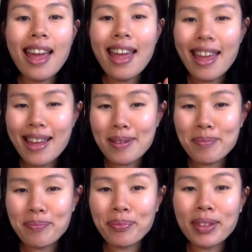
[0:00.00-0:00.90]

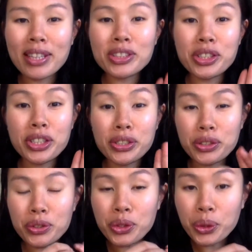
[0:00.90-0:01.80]
So you're going to do
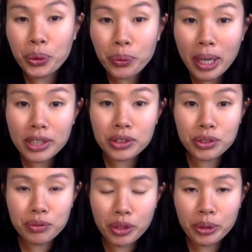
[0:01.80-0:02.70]
200
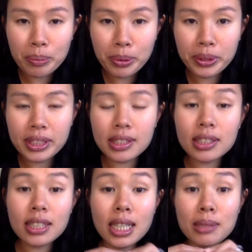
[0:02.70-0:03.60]
volume points
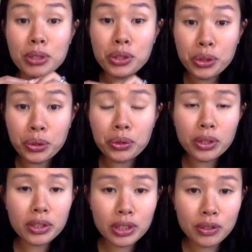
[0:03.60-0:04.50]
times
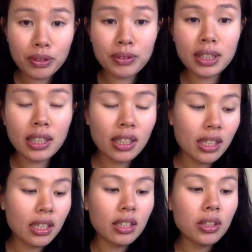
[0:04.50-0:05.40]
$2.50. You
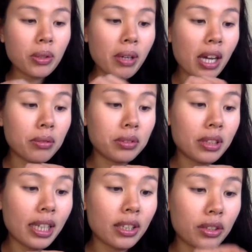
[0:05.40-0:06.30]
know what, I will
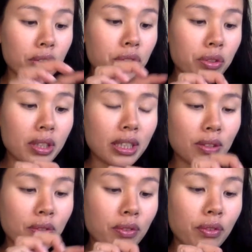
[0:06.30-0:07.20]
like do this
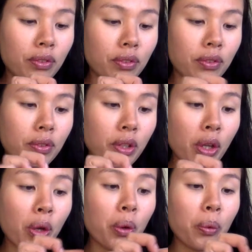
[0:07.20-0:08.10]

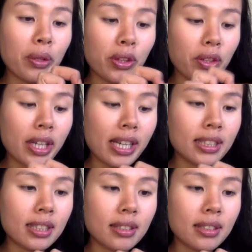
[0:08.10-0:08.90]
with you guys.